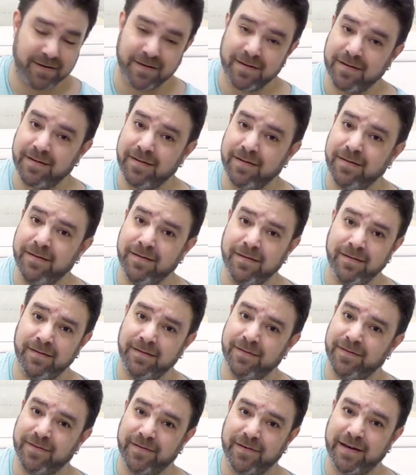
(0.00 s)

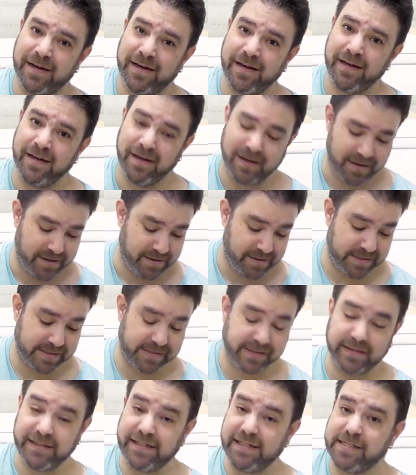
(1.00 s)
Okay?
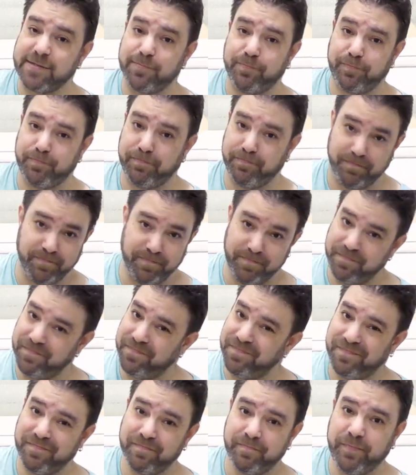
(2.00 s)
This leads
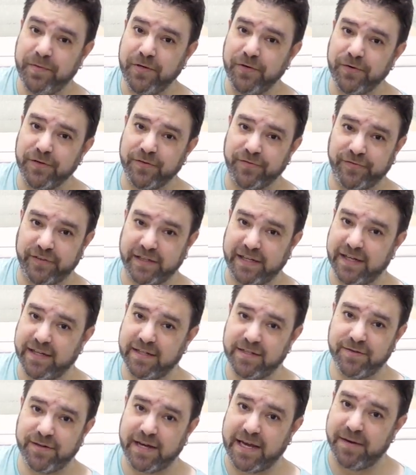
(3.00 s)
beautifully
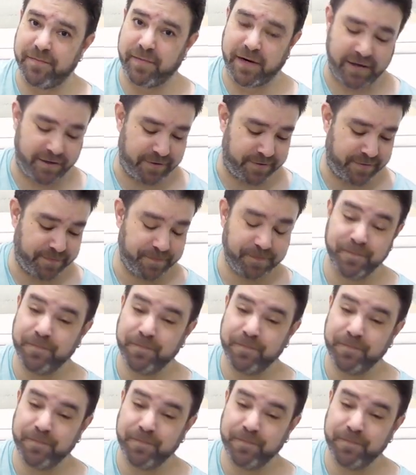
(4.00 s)
into A minor.